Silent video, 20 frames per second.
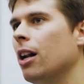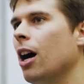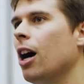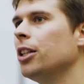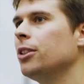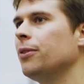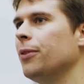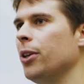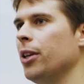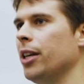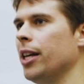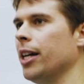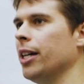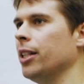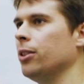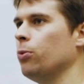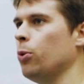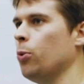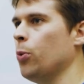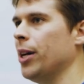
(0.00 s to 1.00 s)
the last few
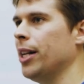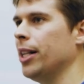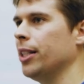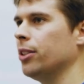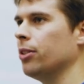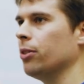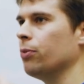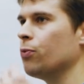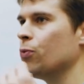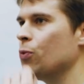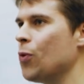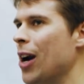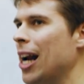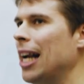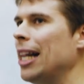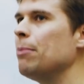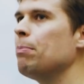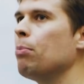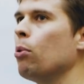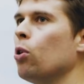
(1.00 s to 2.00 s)
years, we witnessed a
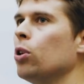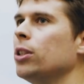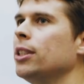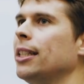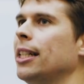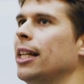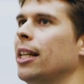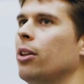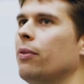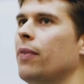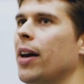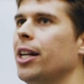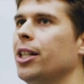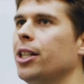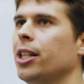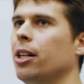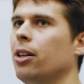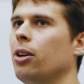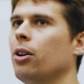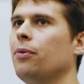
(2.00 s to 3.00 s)
really important
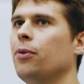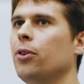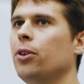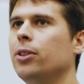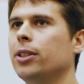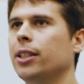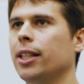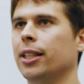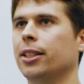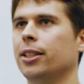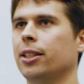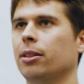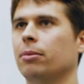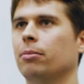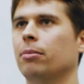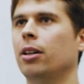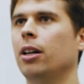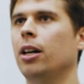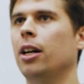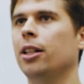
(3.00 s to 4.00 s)
innovation in our food
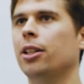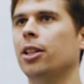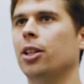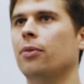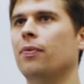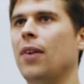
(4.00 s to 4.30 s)
system, the